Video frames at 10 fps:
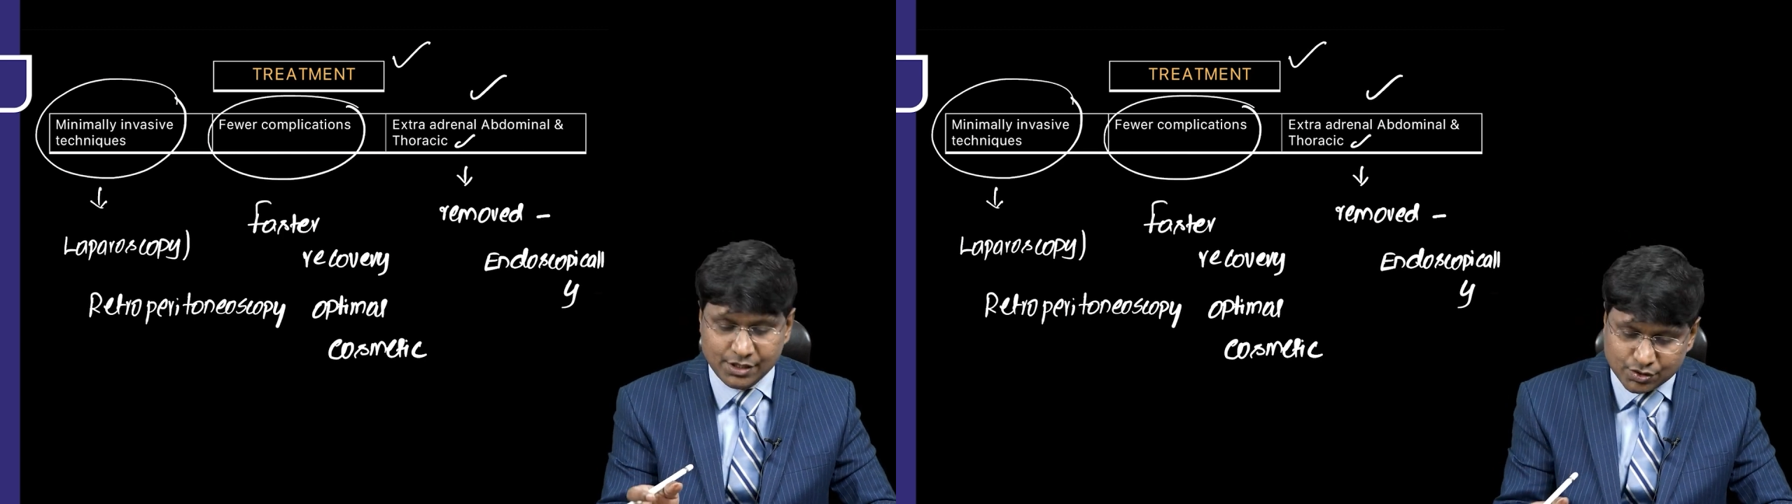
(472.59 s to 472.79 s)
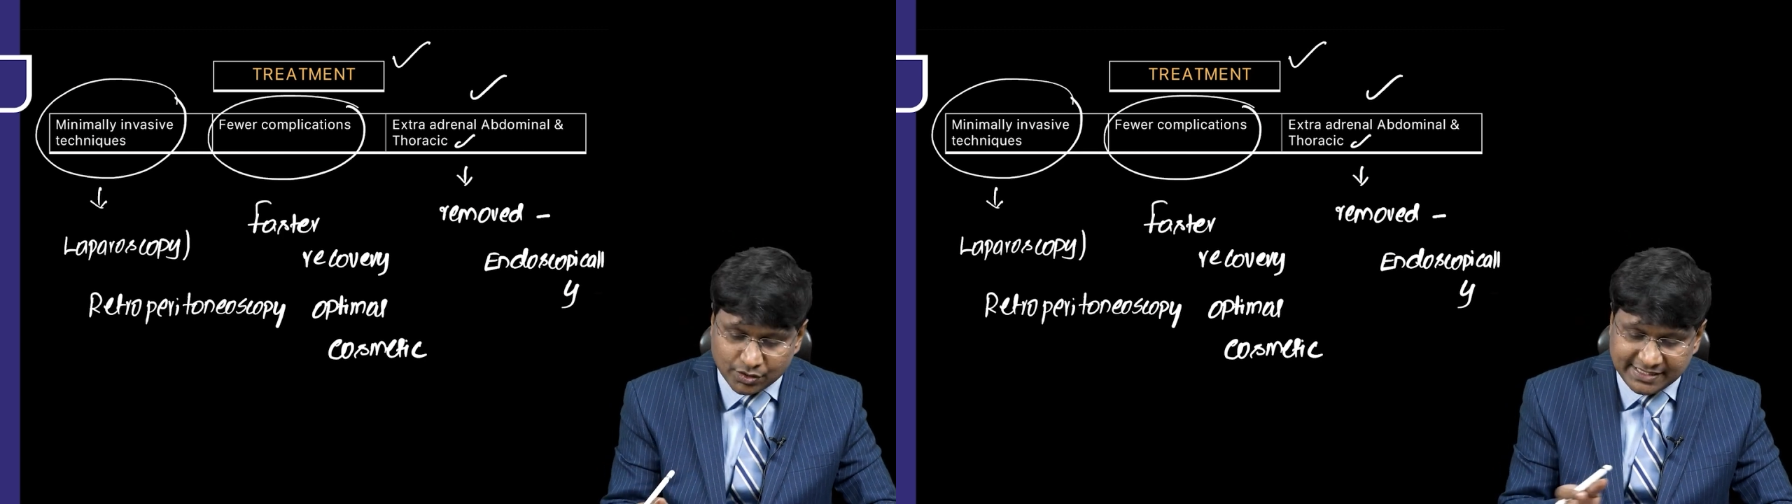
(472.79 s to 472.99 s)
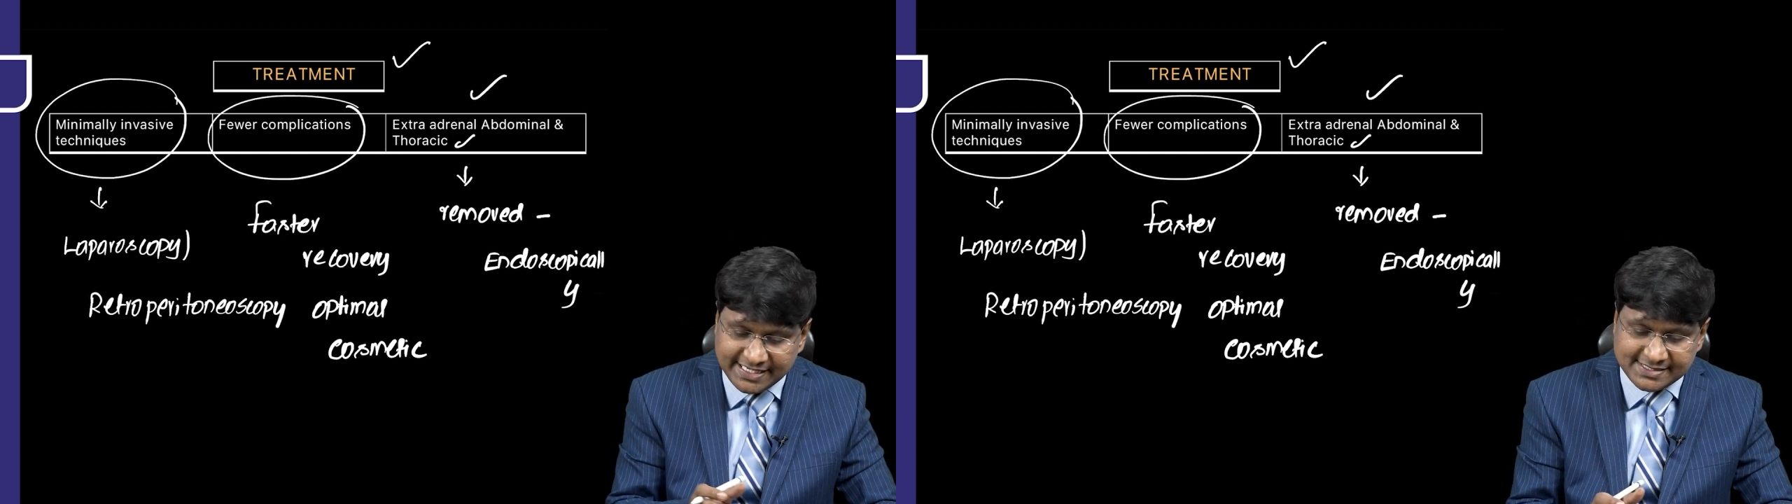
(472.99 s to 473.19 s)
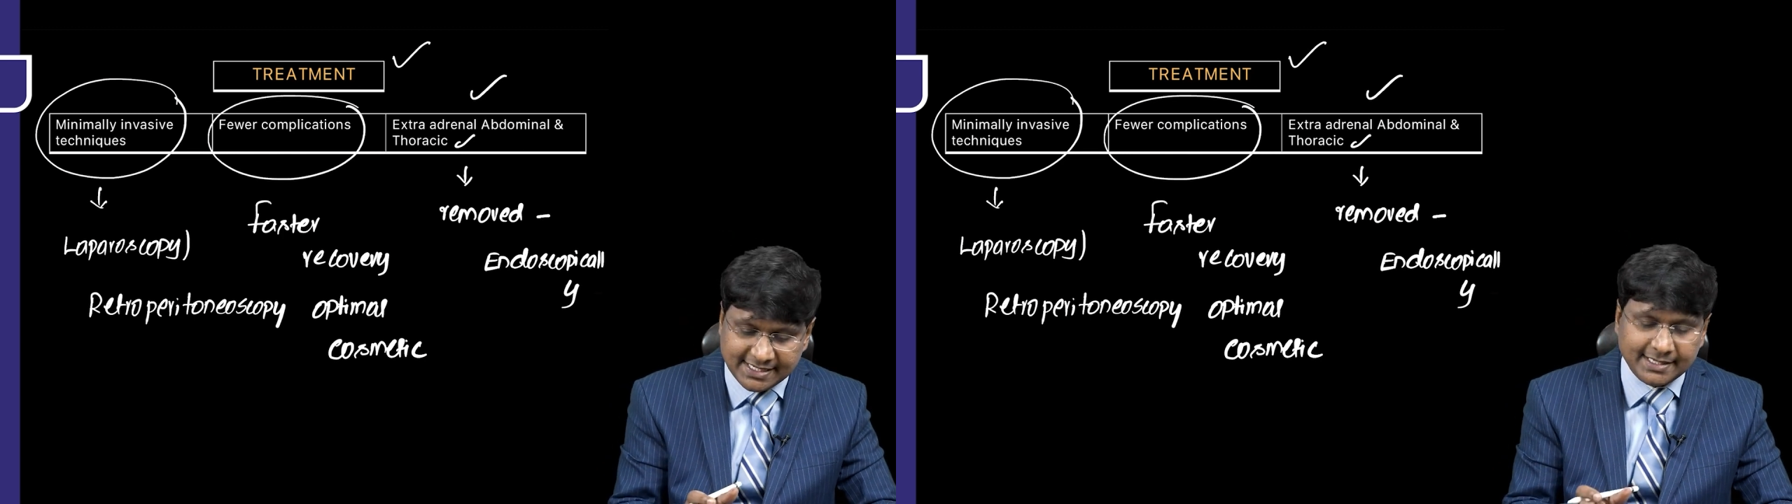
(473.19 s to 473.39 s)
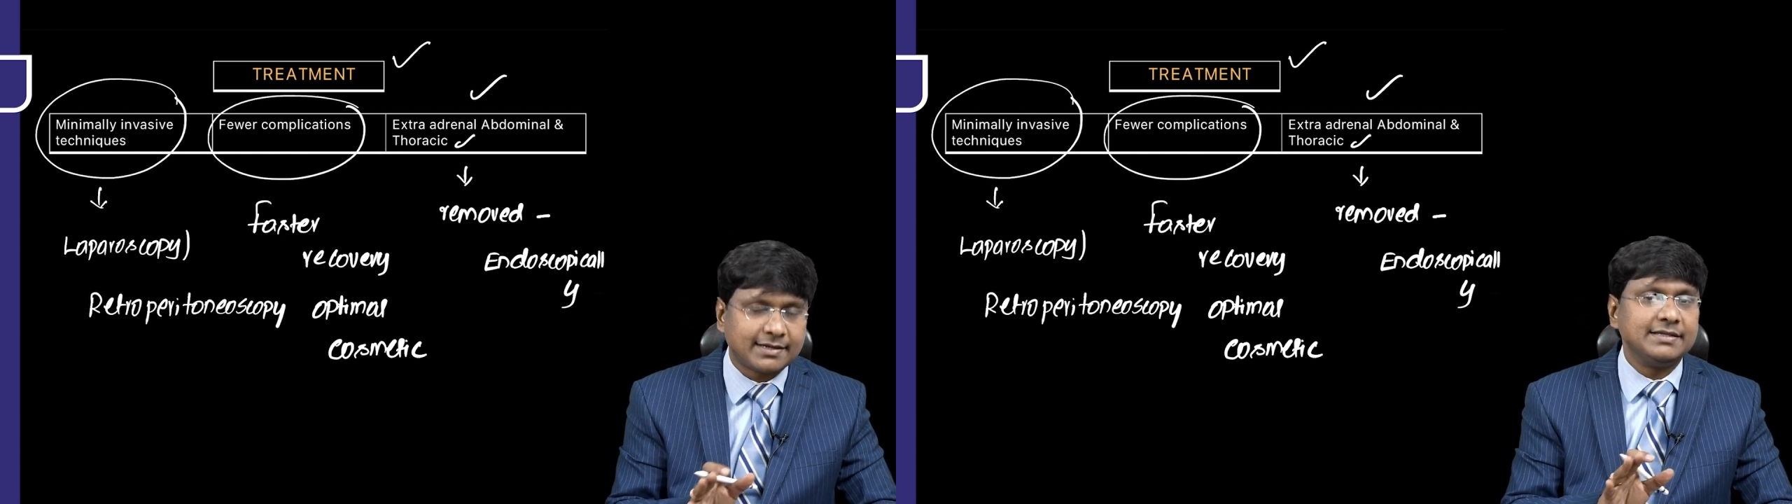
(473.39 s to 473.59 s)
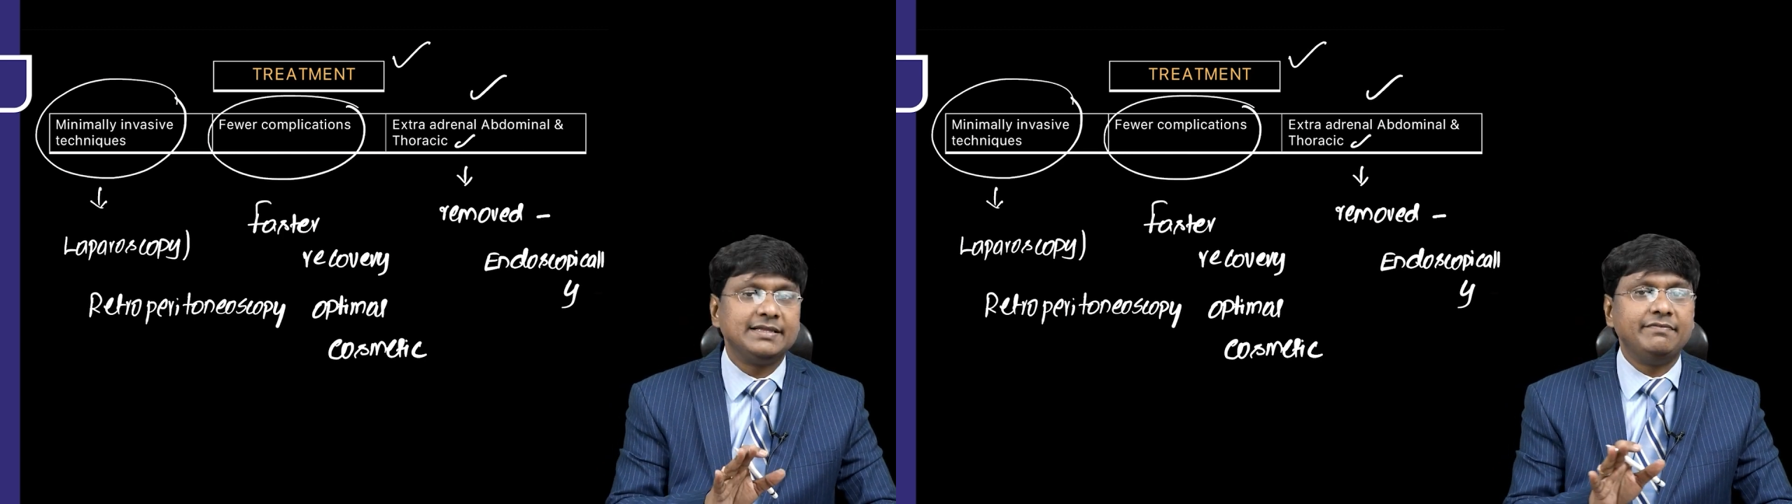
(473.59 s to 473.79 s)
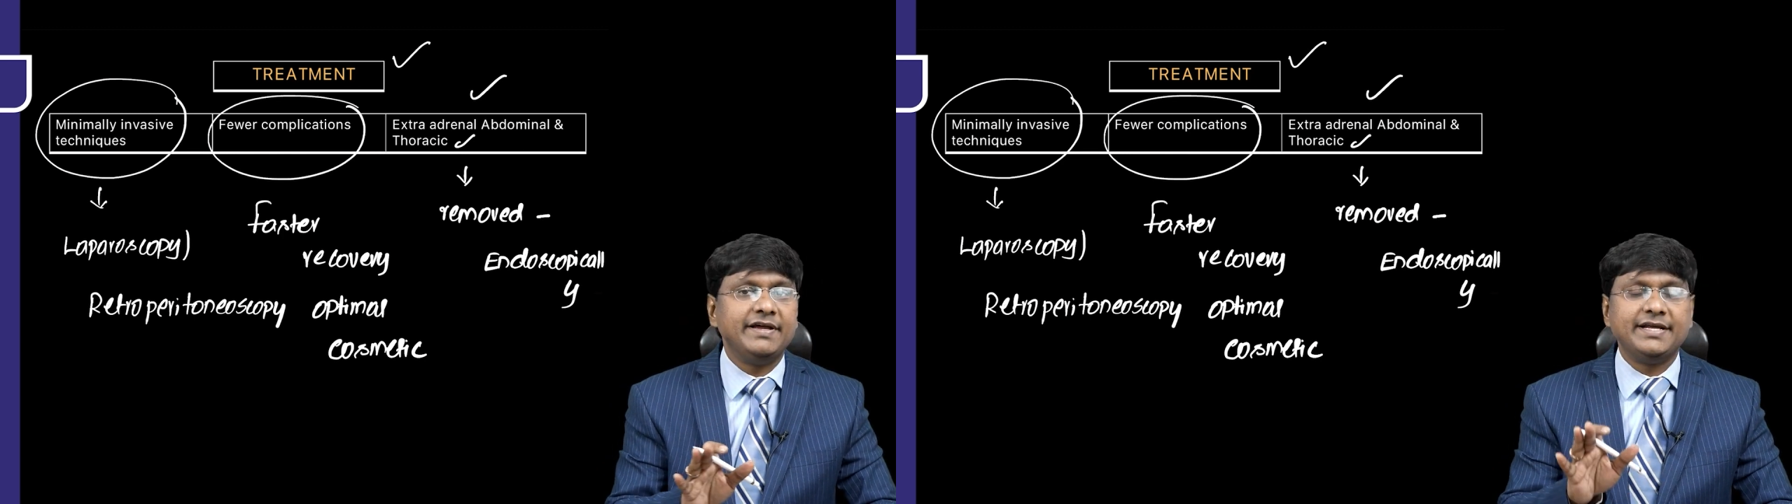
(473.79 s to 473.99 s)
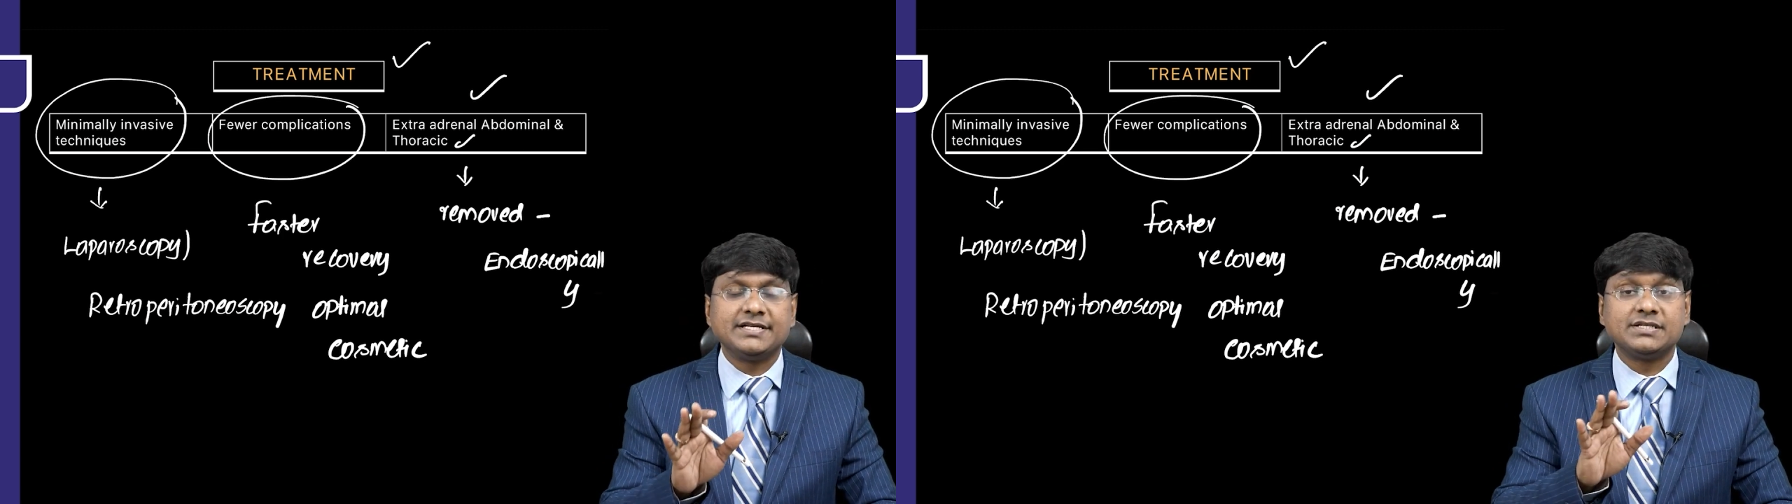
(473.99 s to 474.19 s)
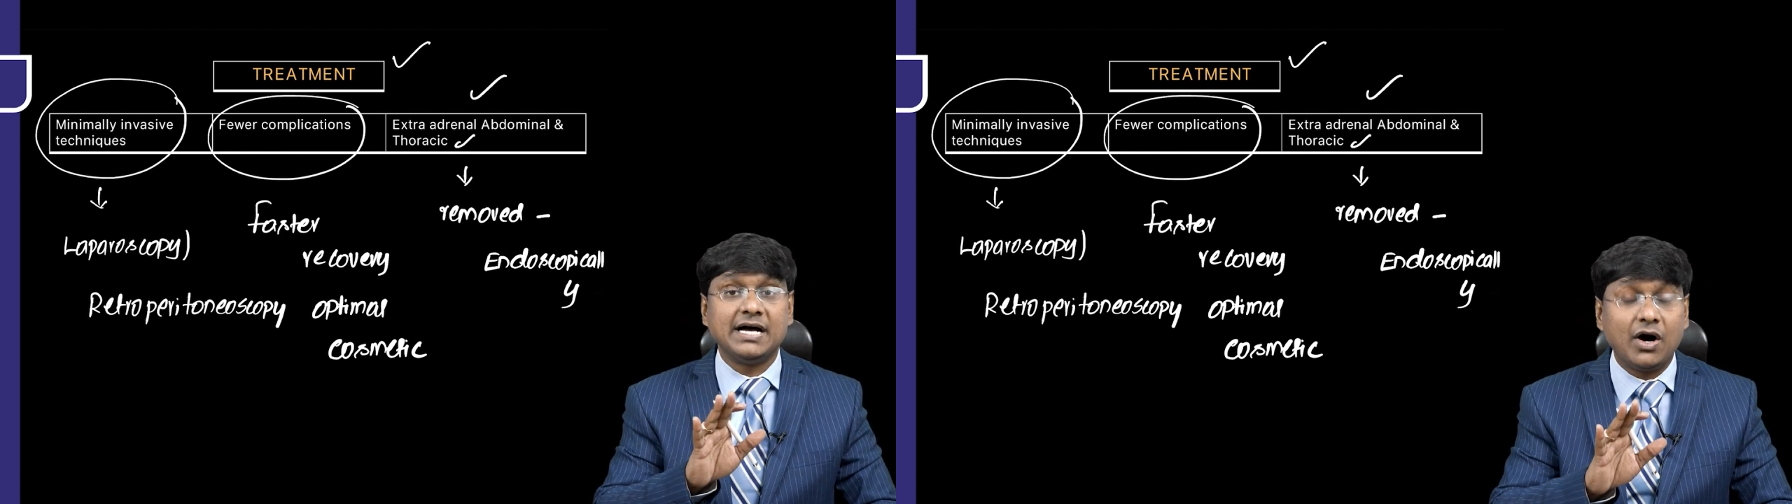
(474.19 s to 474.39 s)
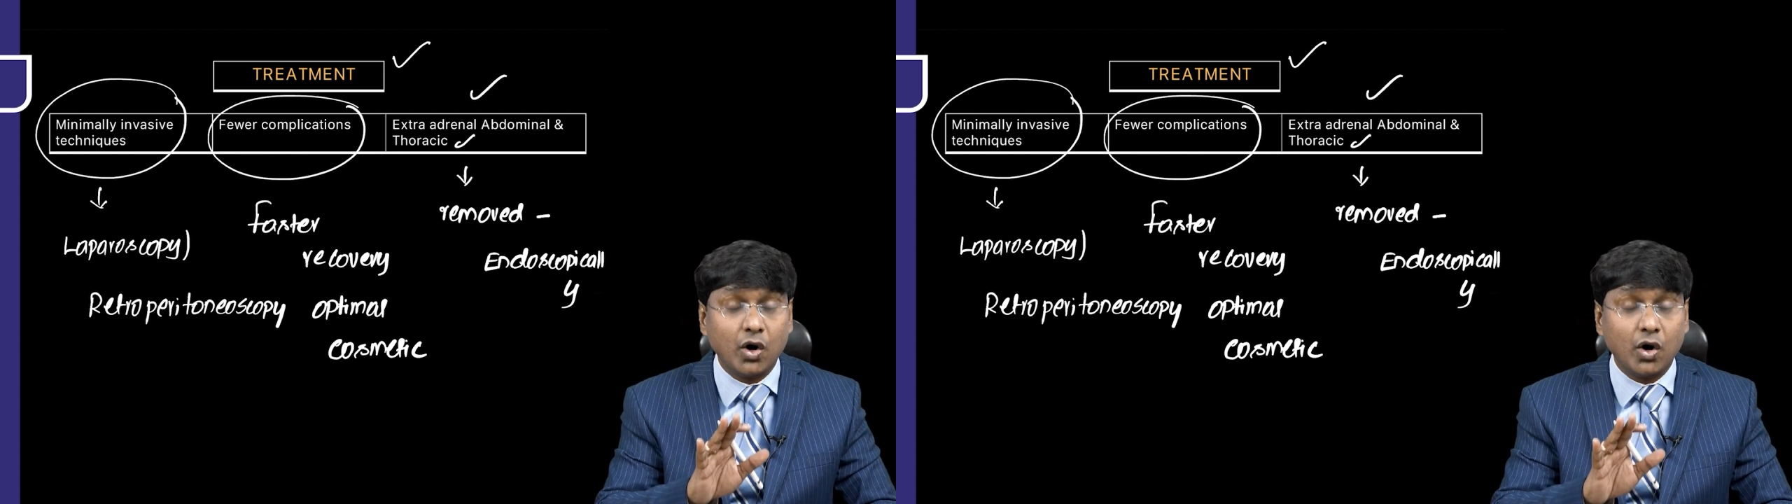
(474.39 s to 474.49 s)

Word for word: So these are the various